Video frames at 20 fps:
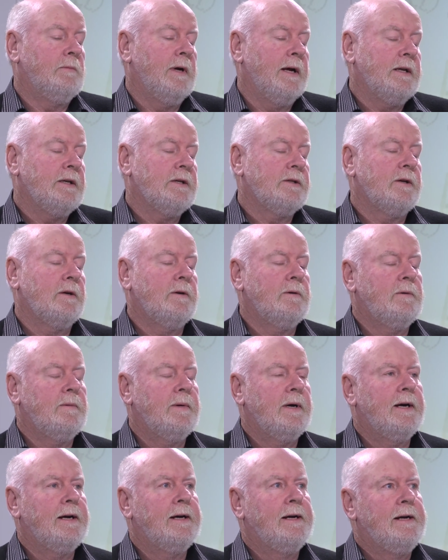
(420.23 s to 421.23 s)
and so
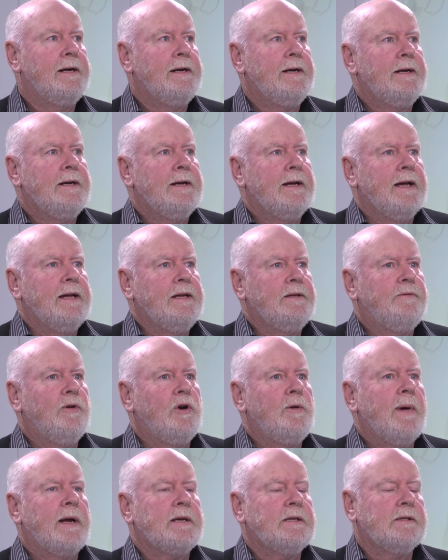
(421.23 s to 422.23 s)
he's
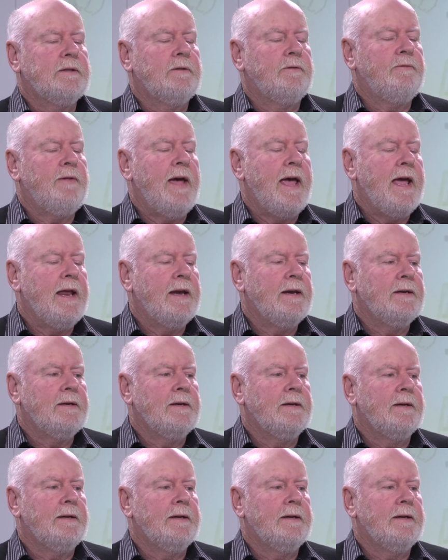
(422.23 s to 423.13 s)
very much as a fan.